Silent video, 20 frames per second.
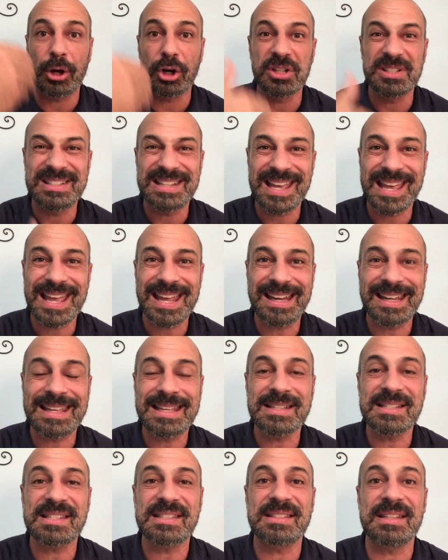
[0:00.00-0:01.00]
are dead
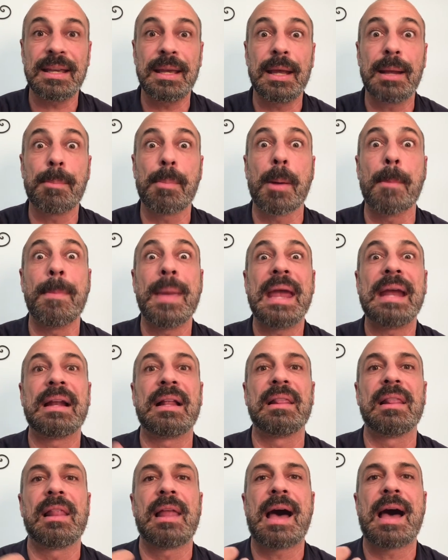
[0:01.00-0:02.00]
in sin, but made
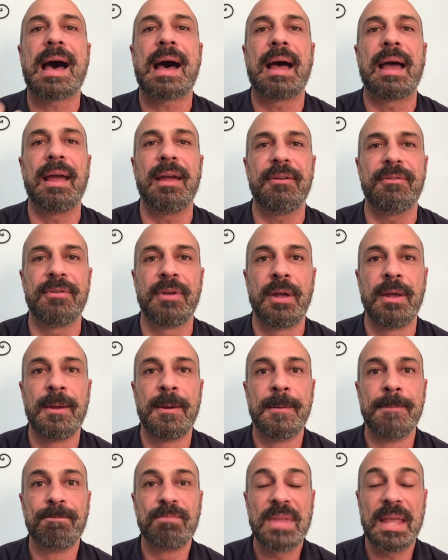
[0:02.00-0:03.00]
alive
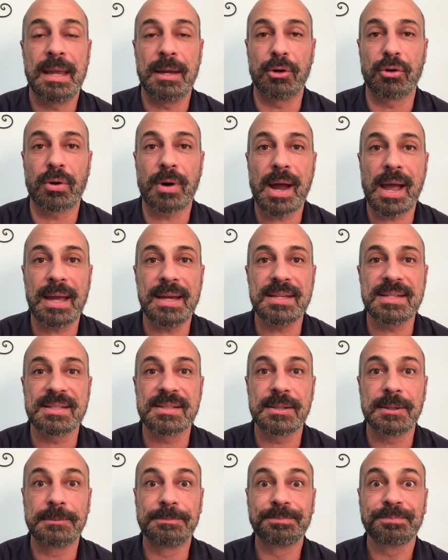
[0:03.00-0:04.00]
in
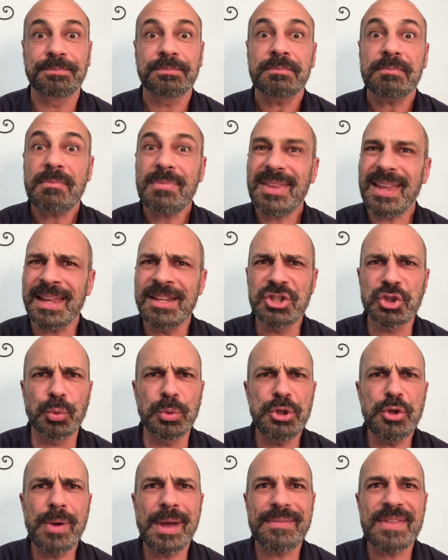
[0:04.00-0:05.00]
Christ. And so
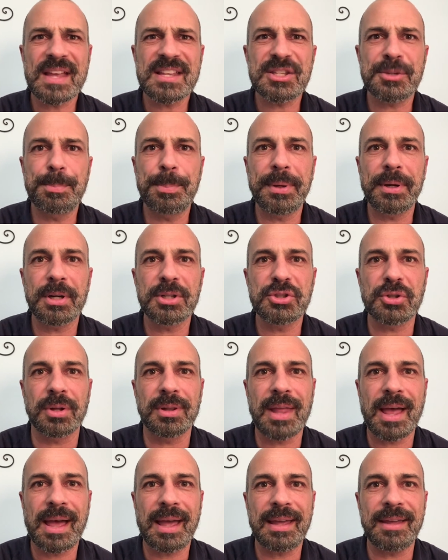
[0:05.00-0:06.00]
when you have that spiritual
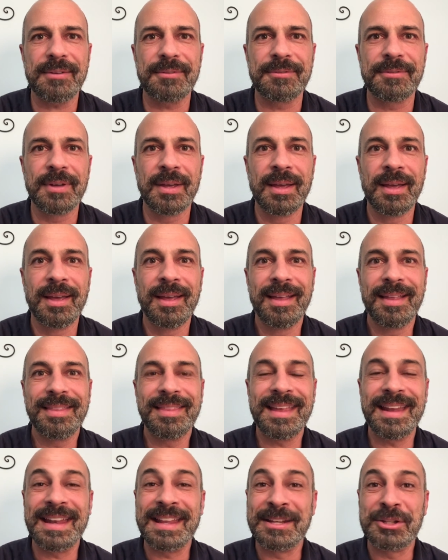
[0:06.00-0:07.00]
life,
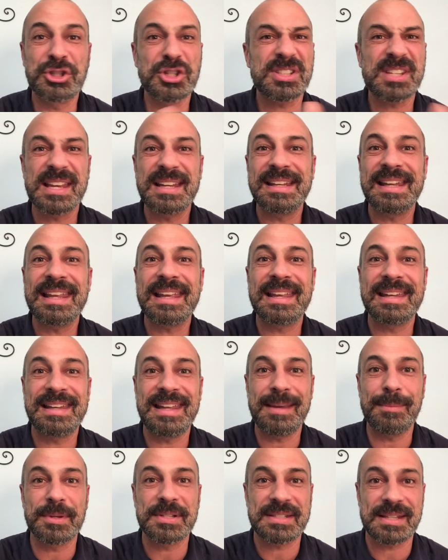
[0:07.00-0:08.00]
that just like
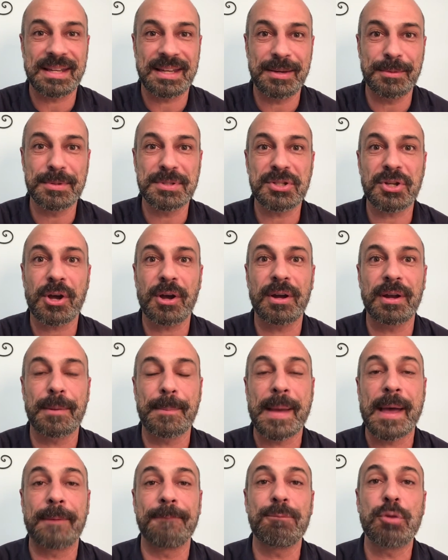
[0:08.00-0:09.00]
Nicodemus, like he was talking
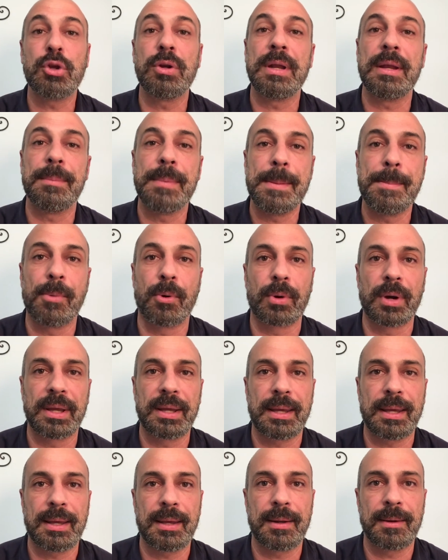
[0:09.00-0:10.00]
about, you need to be born
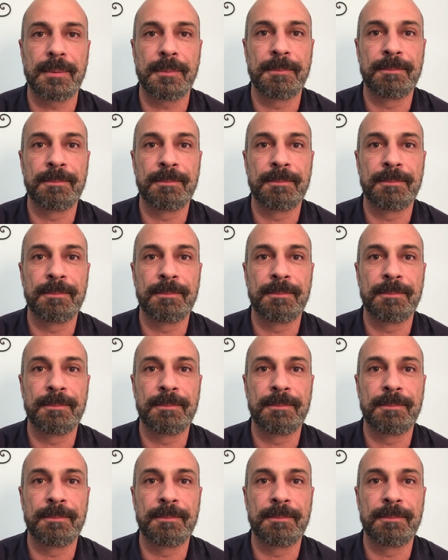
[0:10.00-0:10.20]
again.